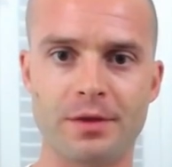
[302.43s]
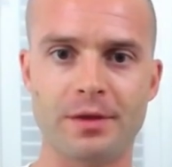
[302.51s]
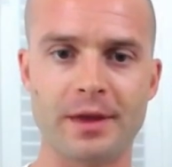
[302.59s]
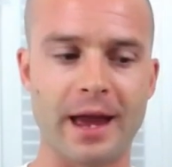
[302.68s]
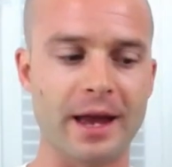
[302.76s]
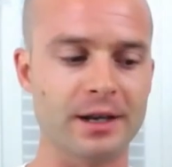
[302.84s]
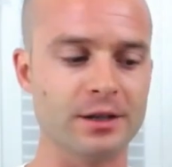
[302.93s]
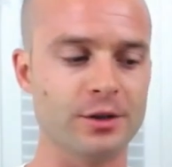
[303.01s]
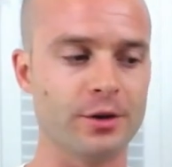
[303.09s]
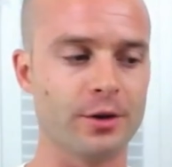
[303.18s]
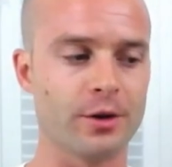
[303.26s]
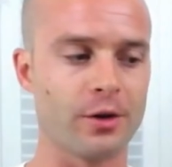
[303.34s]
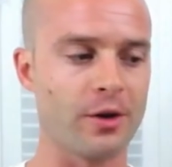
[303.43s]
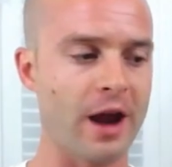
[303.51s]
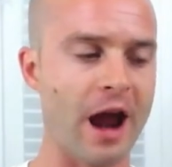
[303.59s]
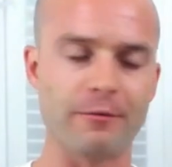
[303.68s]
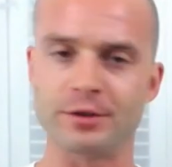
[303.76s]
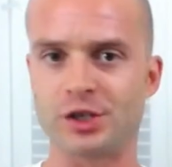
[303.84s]
than your
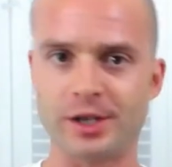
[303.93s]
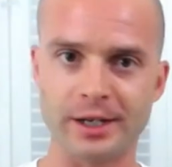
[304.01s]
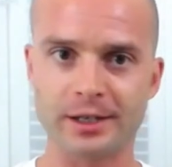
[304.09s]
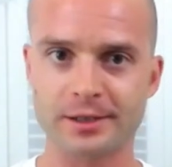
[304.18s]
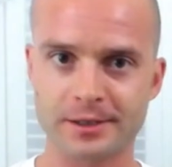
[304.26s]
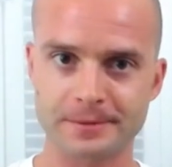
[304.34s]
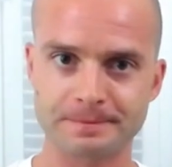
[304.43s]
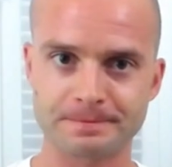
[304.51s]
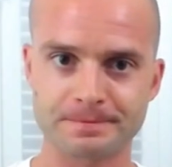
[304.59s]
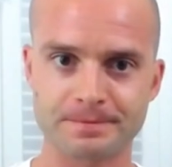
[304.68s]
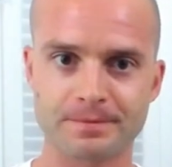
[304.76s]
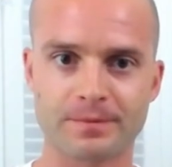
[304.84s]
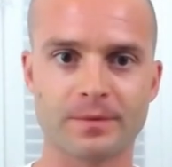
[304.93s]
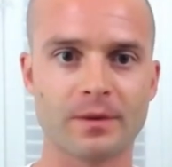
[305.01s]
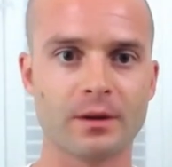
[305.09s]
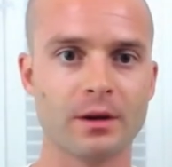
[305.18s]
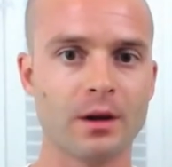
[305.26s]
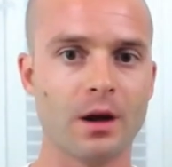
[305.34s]
average Guinness.
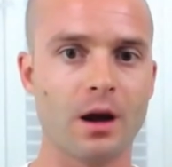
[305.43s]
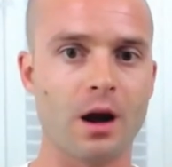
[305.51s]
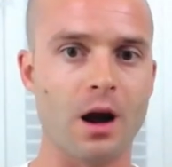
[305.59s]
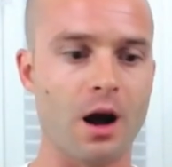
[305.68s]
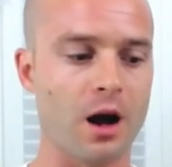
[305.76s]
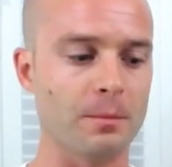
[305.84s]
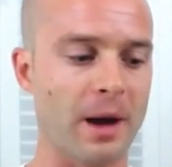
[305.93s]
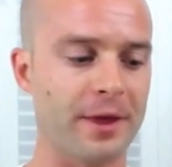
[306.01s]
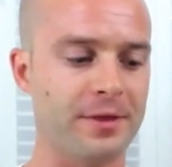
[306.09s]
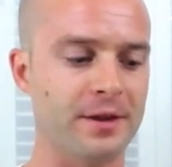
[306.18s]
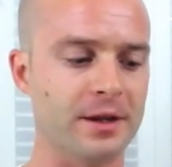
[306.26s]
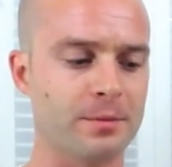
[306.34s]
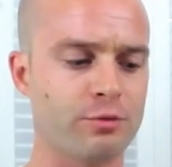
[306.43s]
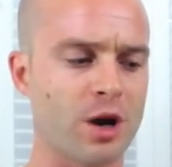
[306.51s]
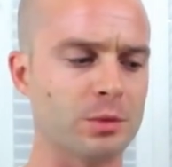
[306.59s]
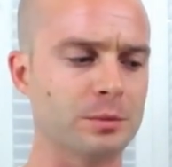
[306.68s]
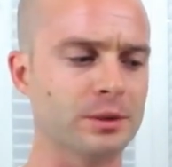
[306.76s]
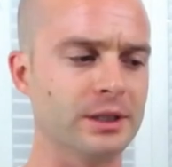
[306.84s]
I think
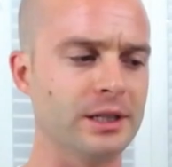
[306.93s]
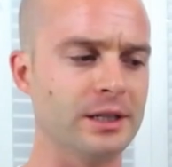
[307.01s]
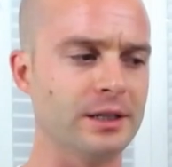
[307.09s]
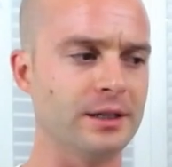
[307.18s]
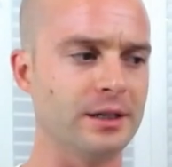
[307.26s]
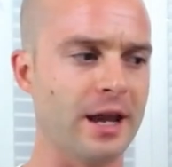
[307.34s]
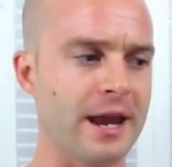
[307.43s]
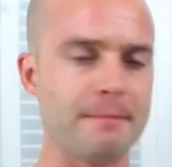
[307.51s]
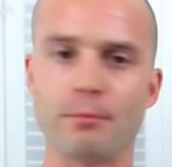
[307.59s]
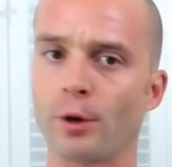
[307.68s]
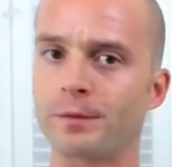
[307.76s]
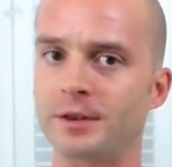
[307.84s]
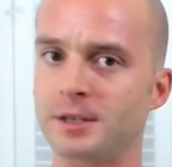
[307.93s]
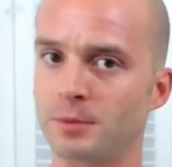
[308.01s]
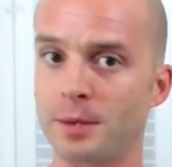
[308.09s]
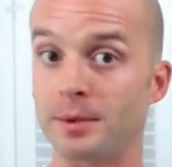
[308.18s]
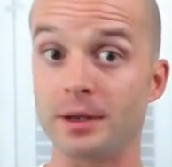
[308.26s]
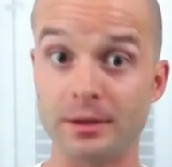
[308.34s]
probably a Murphy's
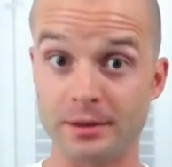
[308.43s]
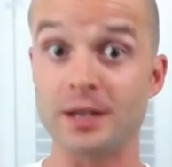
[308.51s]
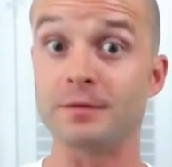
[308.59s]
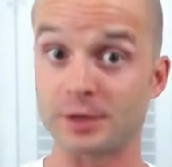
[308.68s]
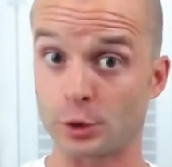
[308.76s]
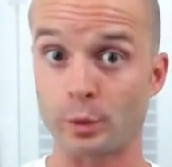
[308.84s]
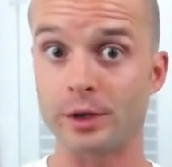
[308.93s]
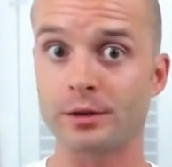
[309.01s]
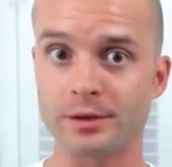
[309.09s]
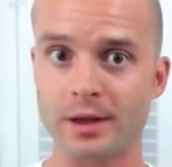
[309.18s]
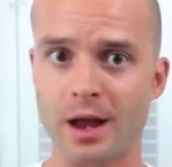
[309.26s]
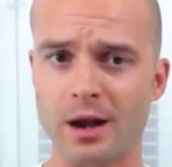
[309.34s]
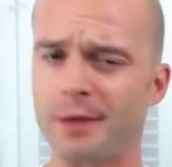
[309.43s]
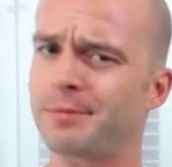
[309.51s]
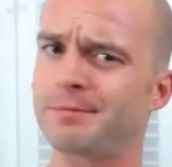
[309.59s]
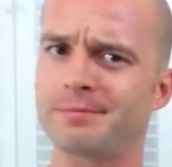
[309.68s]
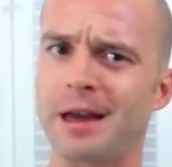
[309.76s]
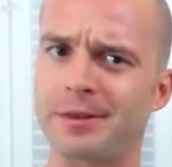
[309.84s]
might be even sweeter than that,
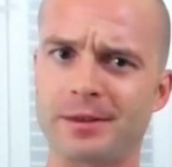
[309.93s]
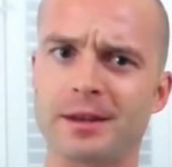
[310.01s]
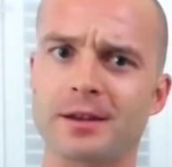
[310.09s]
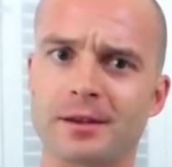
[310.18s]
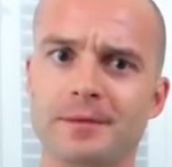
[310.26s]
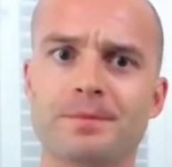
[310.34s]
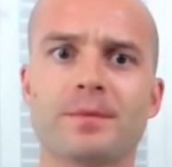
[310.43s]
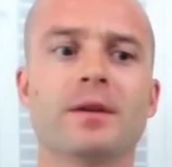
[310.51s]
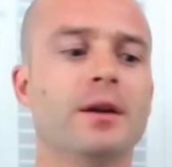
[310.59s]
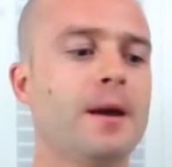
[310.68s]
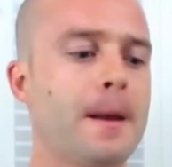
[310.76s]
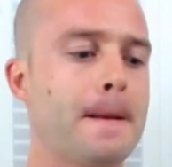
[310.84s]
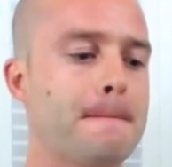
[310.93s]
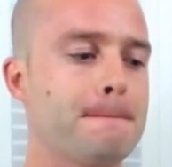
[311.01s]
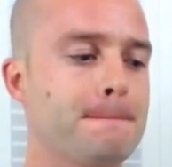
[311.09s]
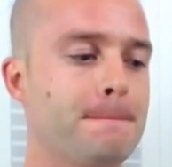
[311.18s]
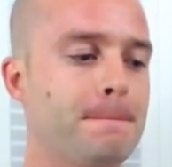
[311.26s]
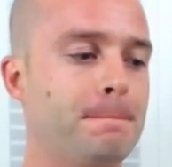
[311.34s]
I think.
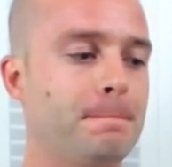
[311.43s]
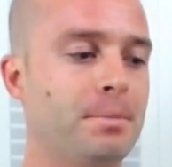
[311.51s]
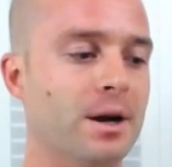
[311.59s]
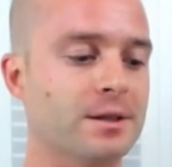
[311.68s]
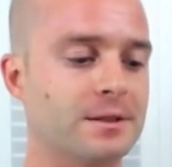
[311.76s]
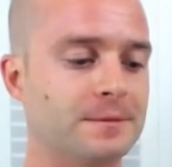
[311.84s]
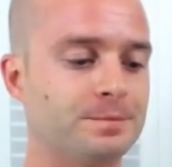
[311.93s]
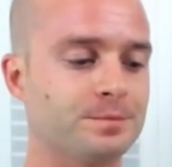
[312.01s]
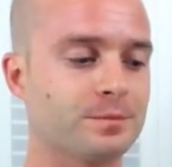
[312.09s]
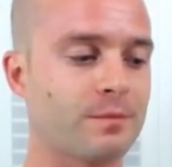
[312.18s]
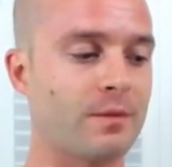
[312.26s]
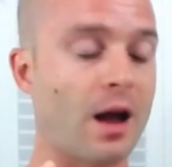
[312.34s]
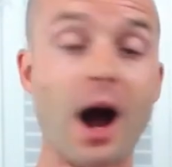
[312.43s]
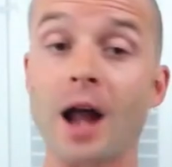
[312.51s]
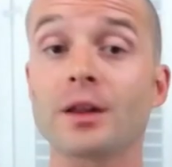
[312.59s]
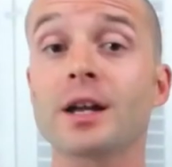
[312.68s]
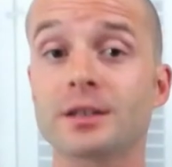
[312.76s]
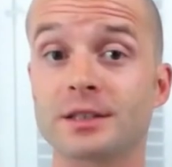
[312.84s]
But
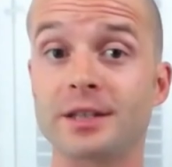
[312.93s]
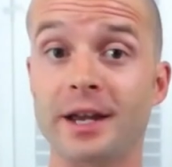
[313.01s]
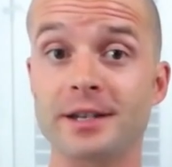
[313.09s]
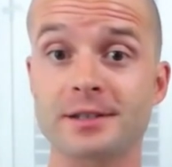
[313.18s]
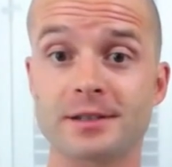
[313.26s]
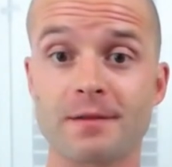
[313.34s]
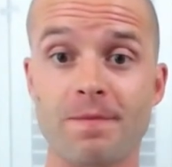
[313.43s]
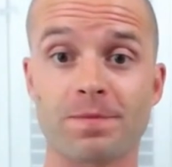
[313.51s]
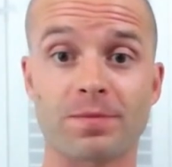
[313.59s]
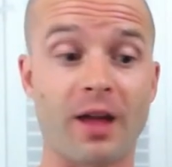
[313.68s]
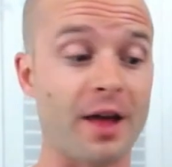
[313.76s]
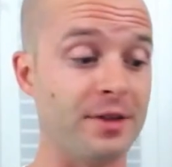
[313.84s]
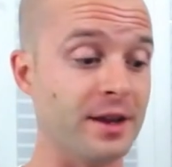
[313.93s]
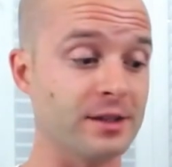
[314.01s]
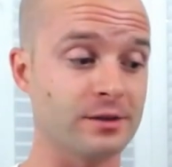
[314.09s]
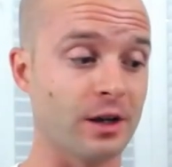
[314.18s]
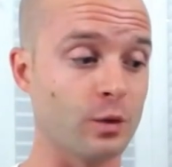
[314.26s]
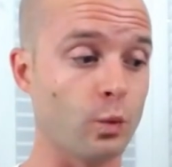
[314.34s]
I like the taste. I think
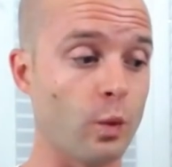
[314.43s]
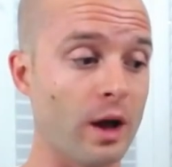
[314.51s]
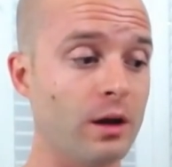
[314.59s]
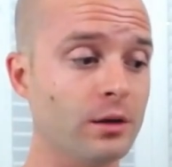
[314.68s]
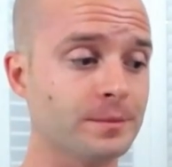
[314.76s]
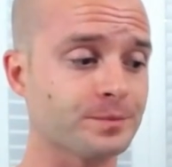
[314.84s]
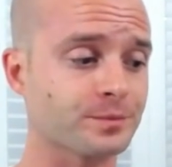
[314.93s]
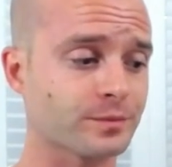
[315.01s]
it's done well.